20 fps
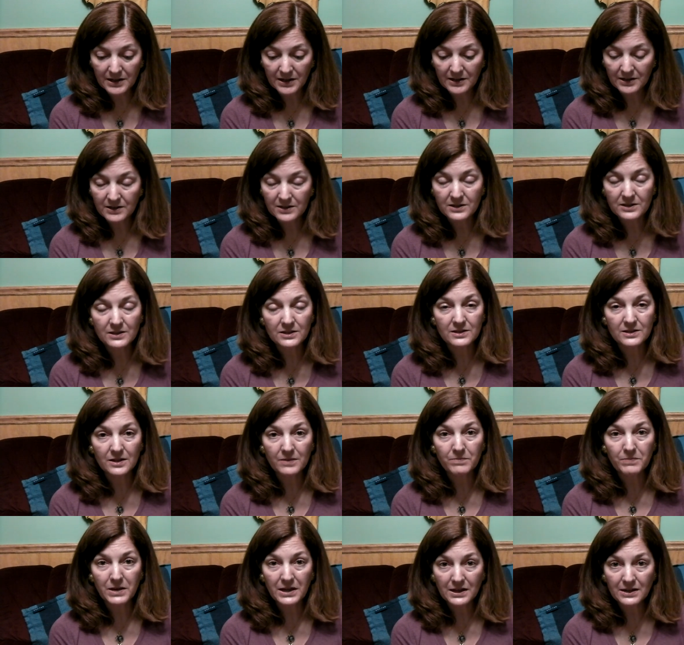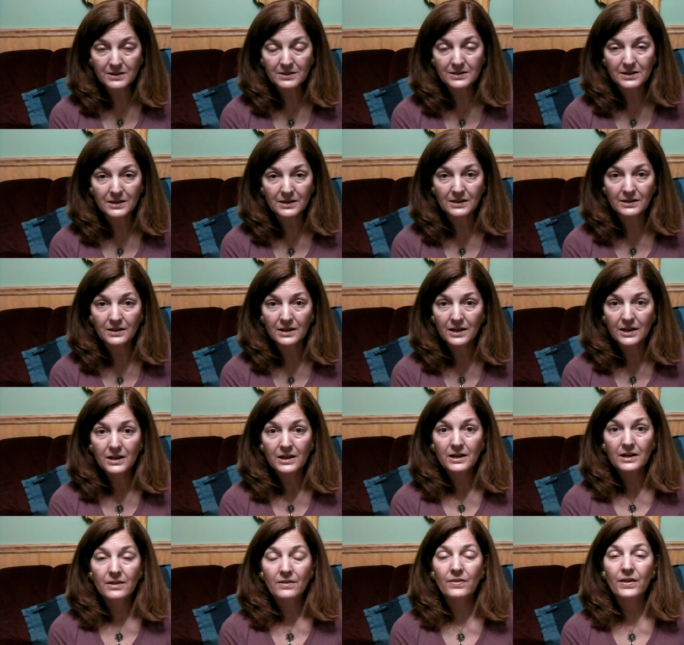And it's just amazing
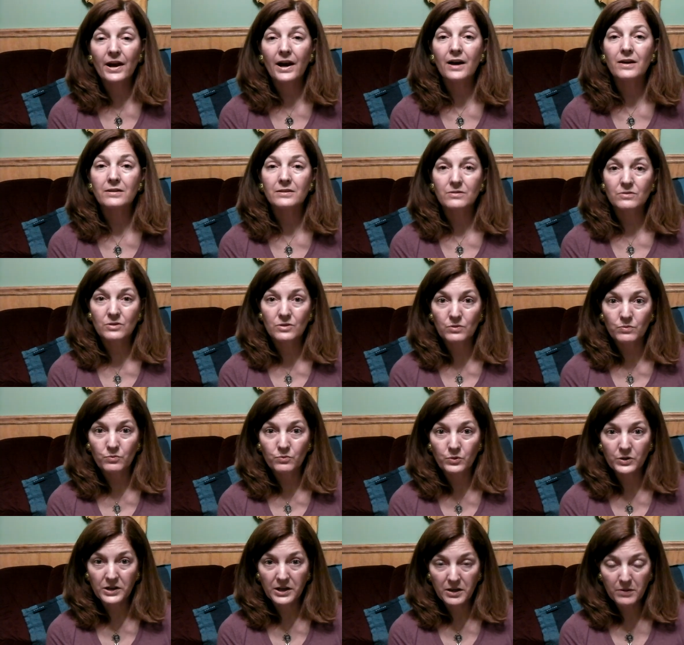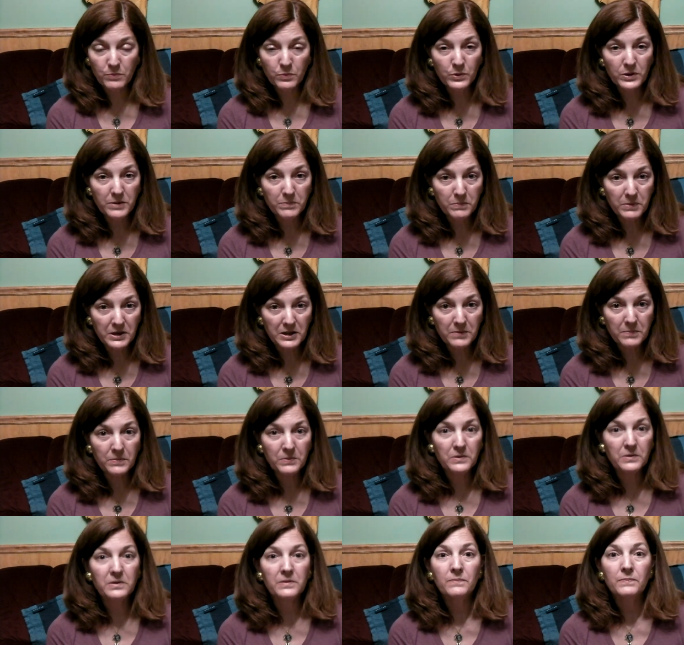that we imprint
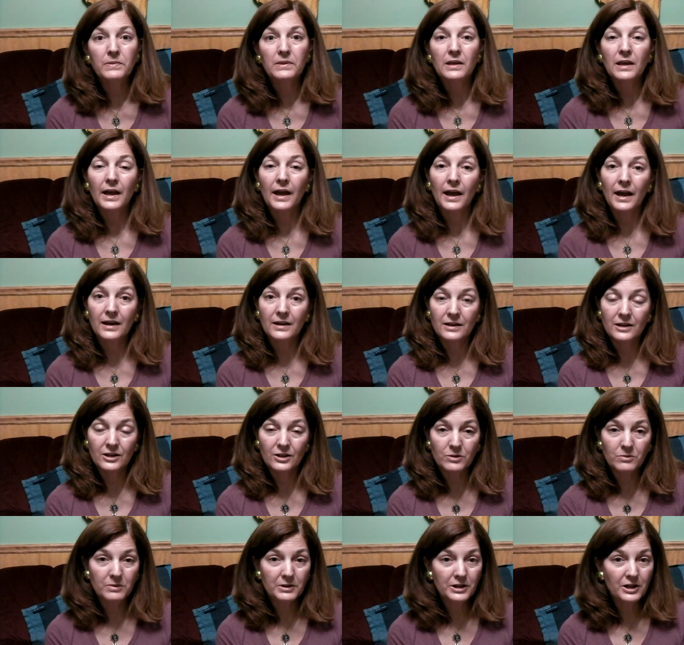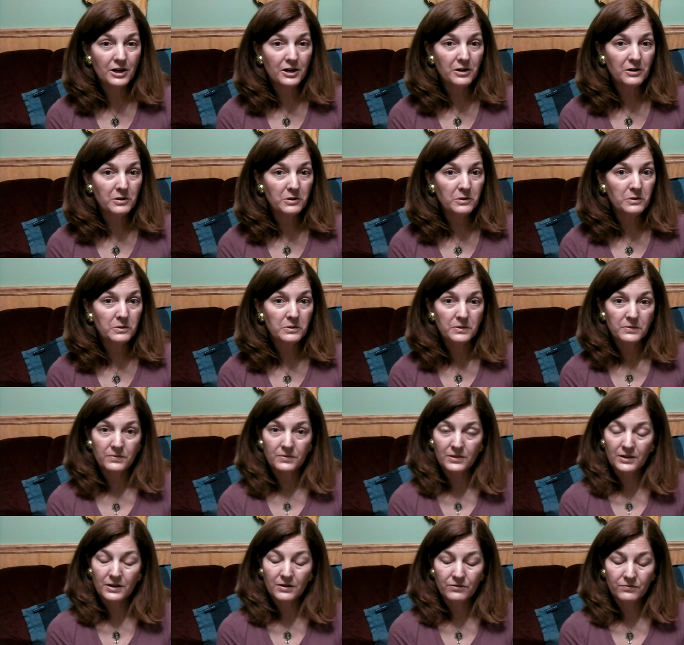people, and here we go,
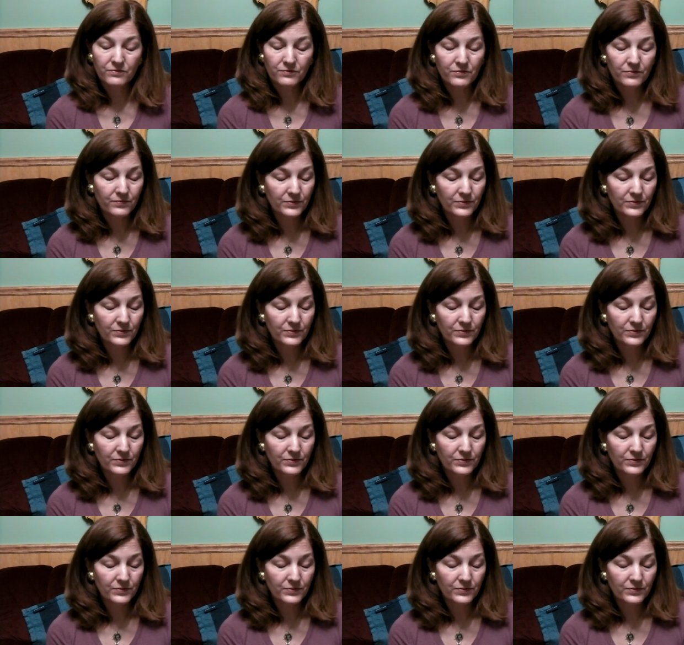they're